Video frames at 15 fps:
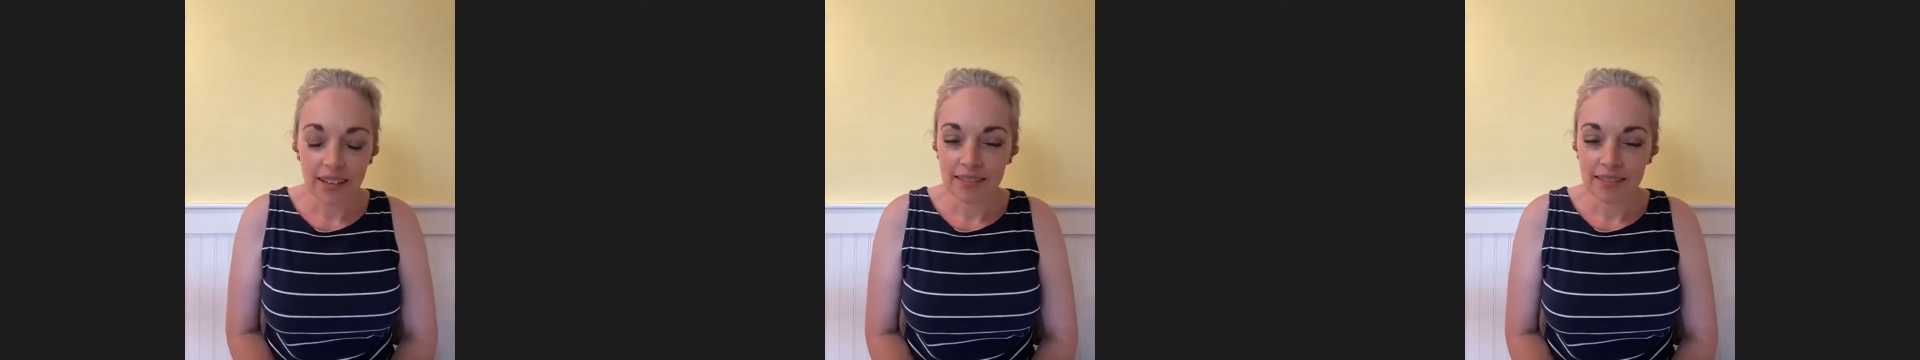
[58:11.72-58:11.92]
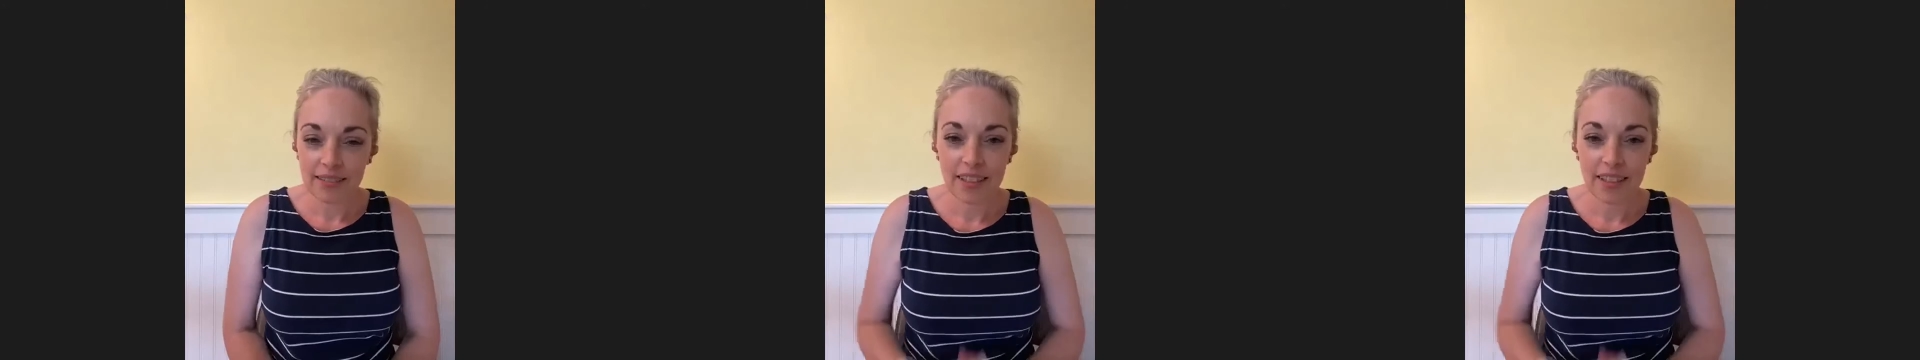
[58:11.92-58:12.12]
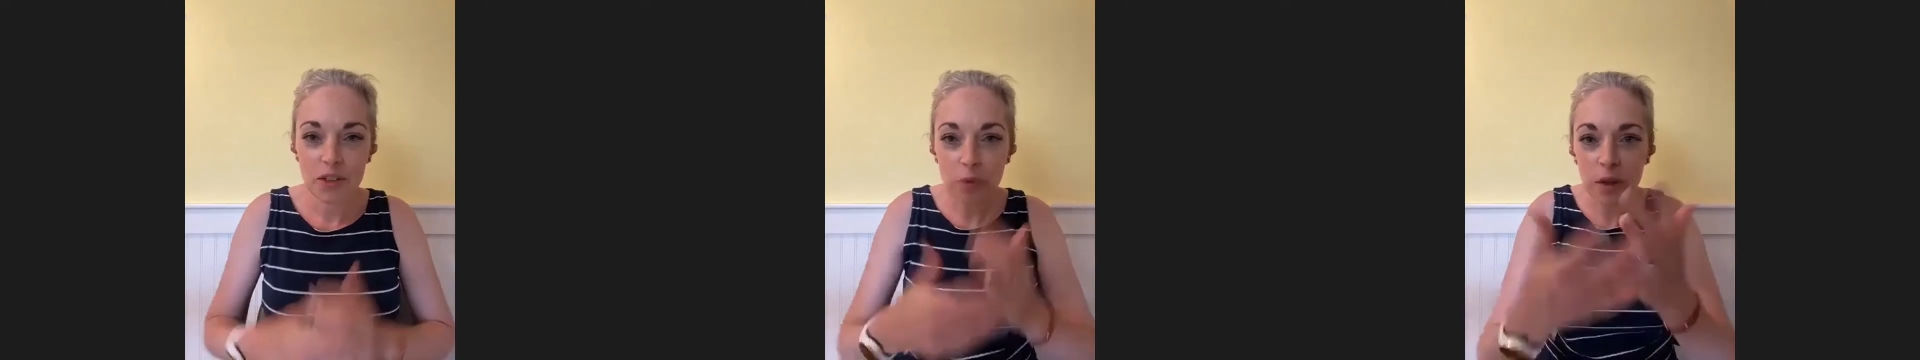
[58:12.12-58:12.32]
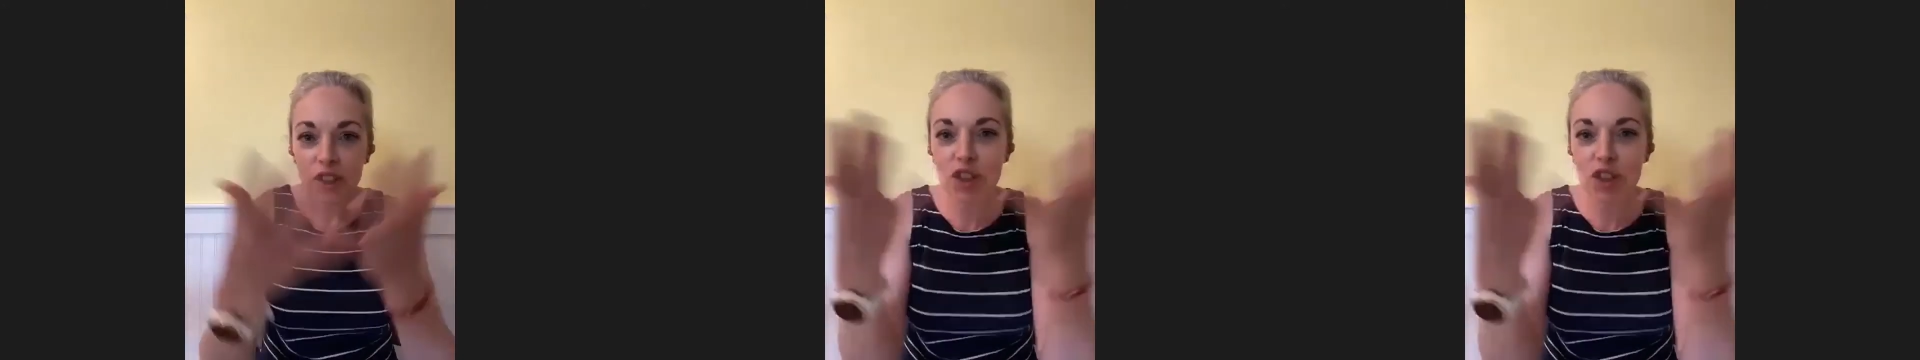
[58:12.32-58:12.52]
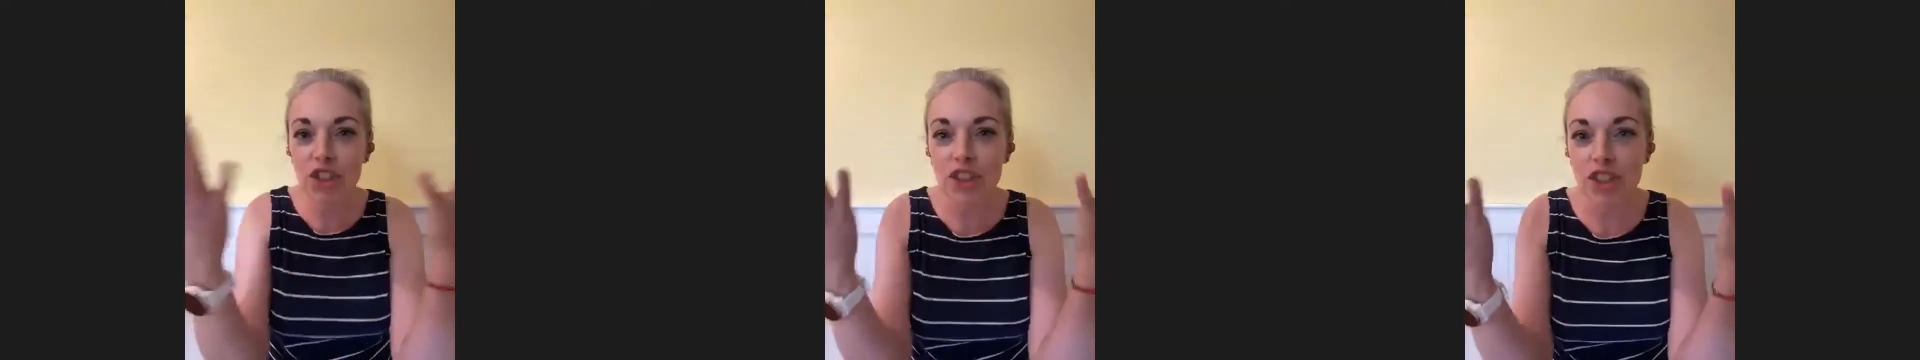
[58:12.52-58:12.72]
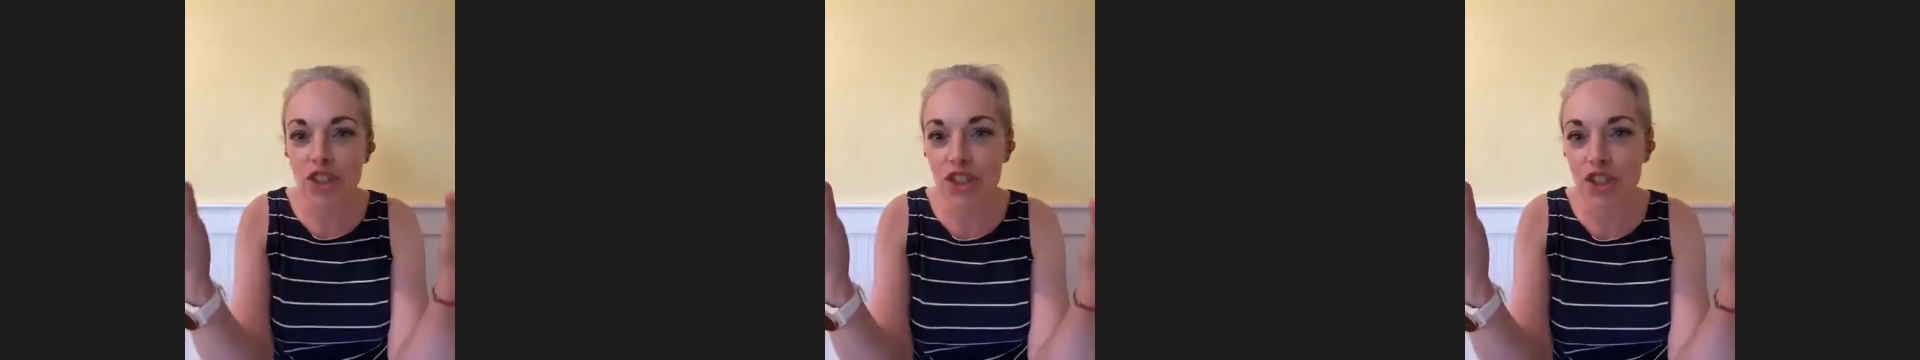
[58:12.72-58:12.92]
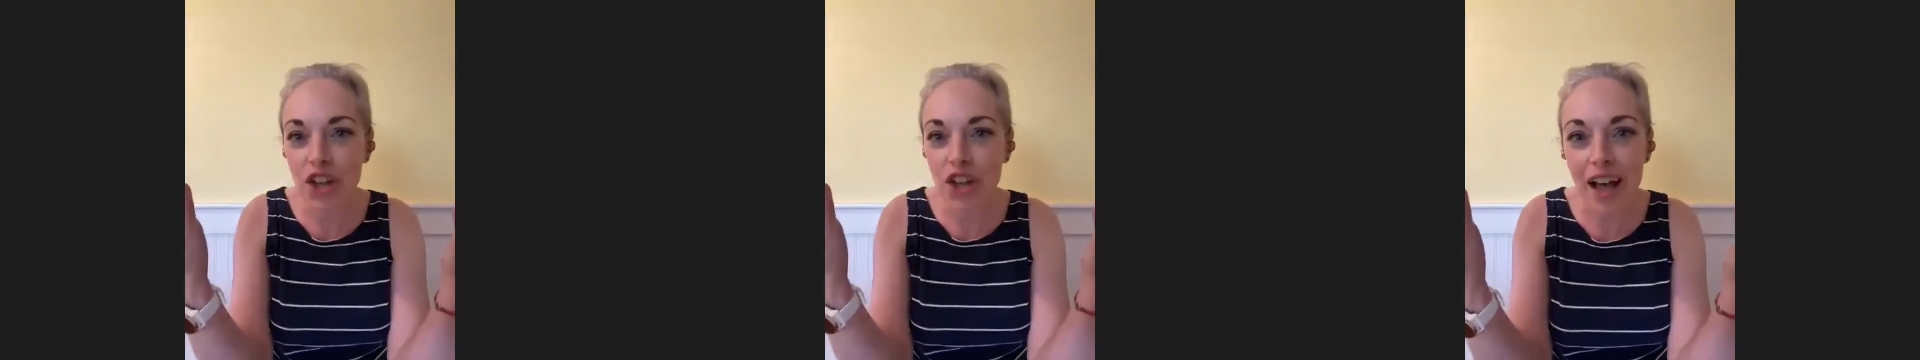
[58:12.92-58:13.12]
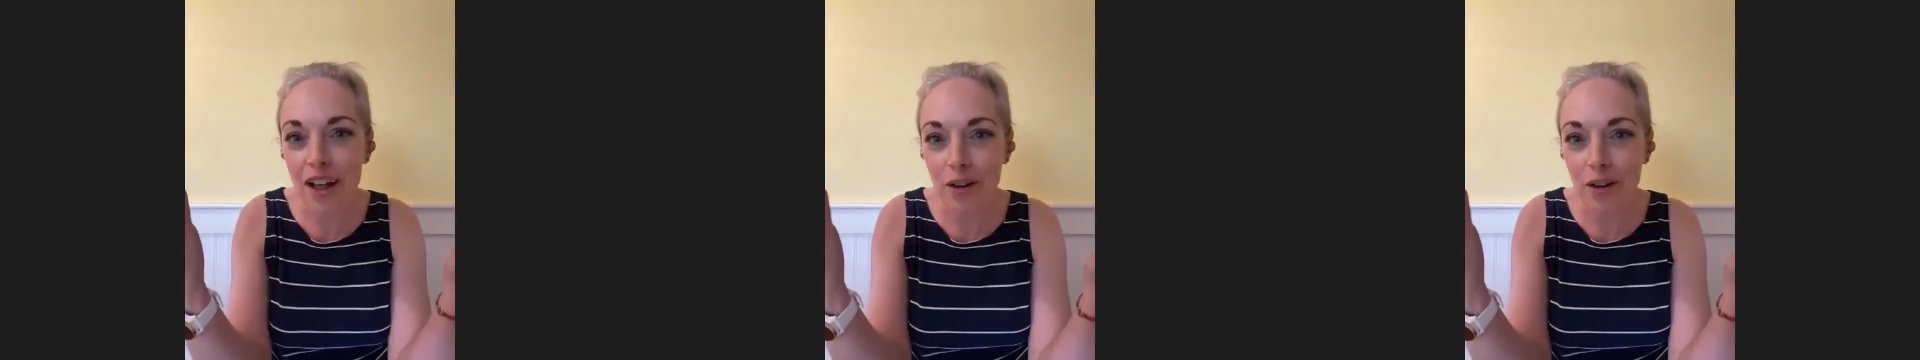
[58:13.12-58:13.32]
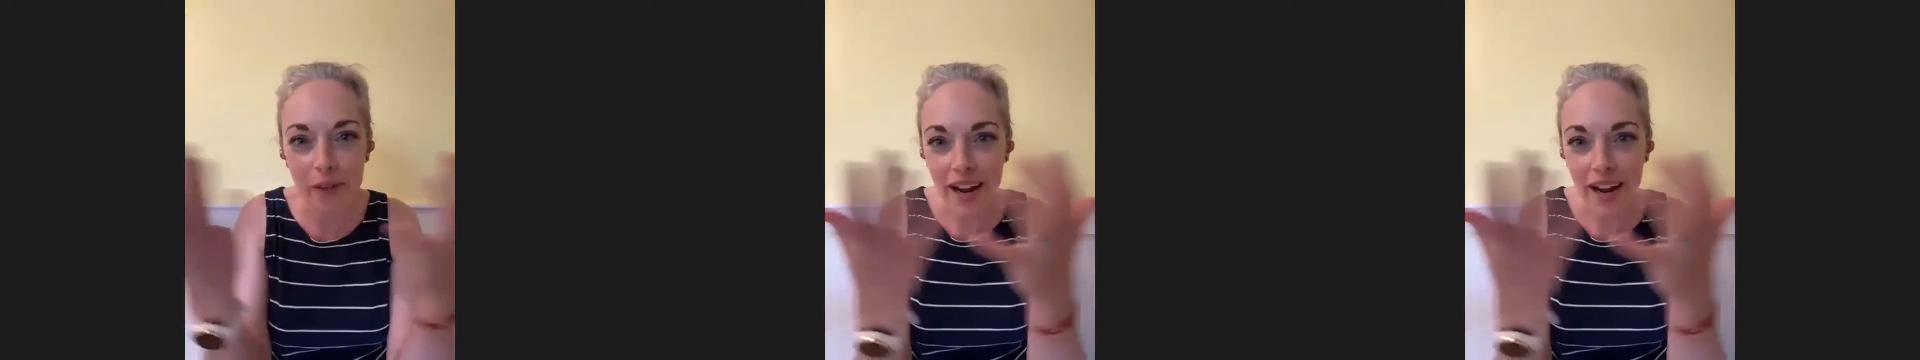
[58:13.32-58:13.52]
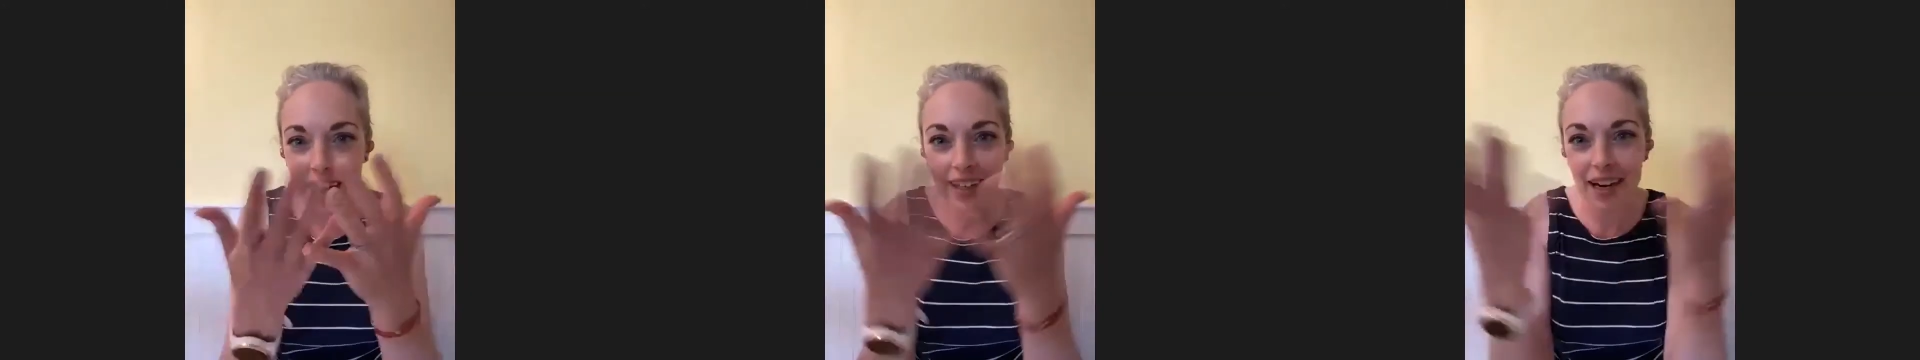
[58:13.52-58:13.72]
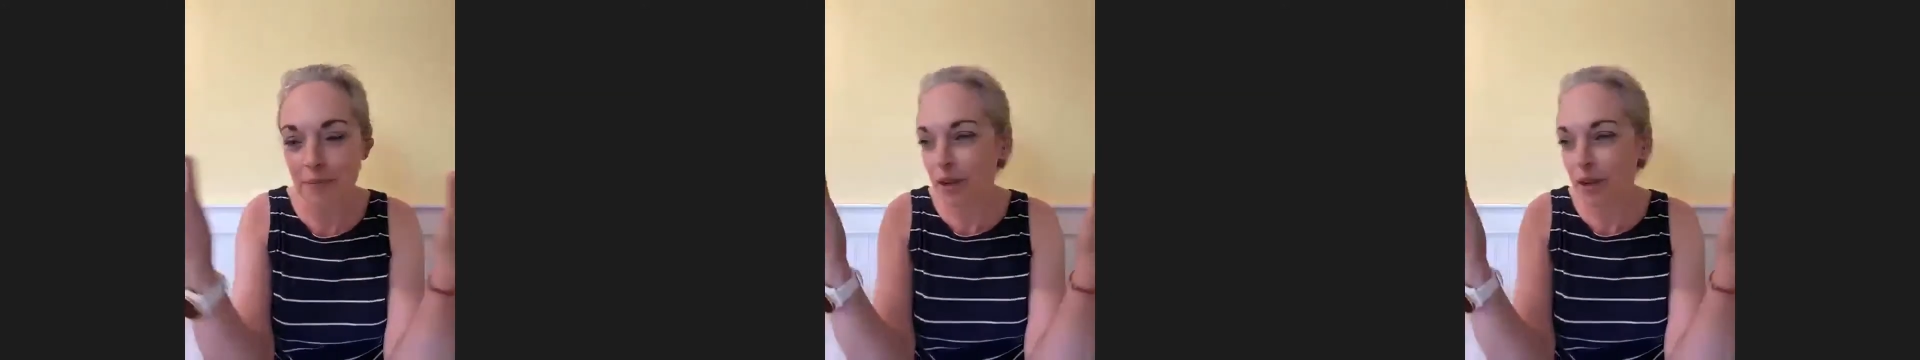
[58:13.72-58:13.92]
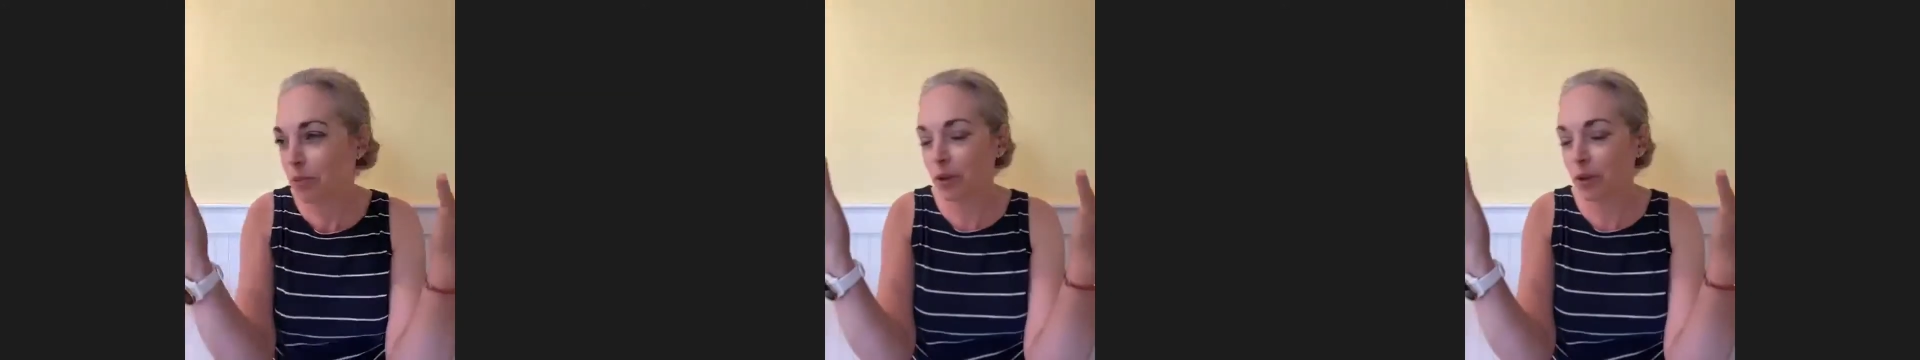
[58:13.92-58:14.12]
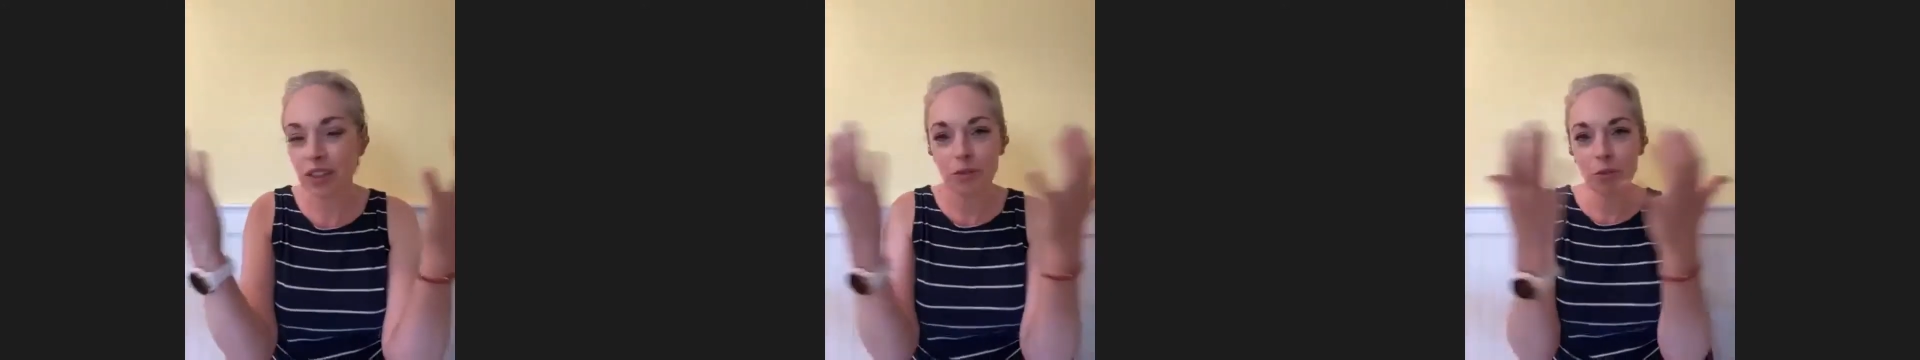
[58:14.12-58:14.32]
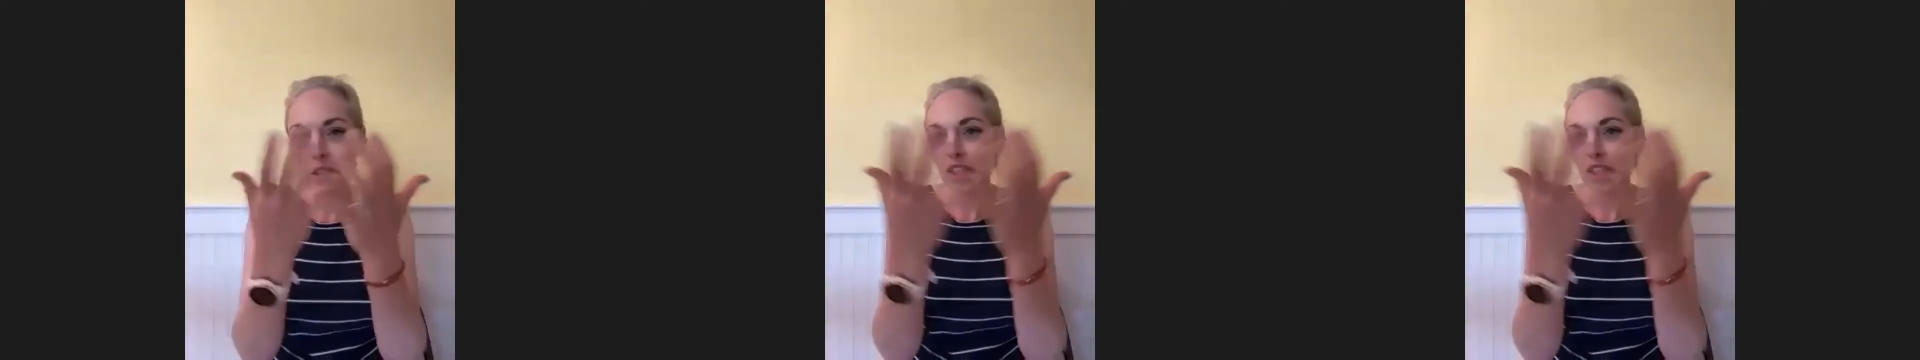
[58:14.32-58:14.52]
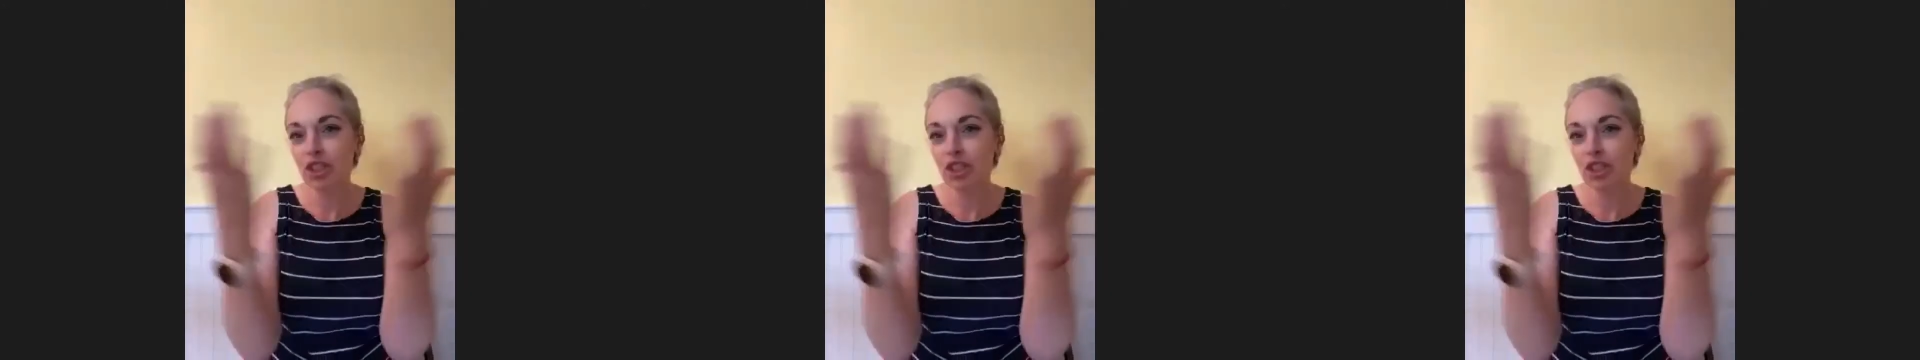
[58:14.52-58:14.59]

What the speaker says: Yeah, because we're just a shell, right? I mean, we're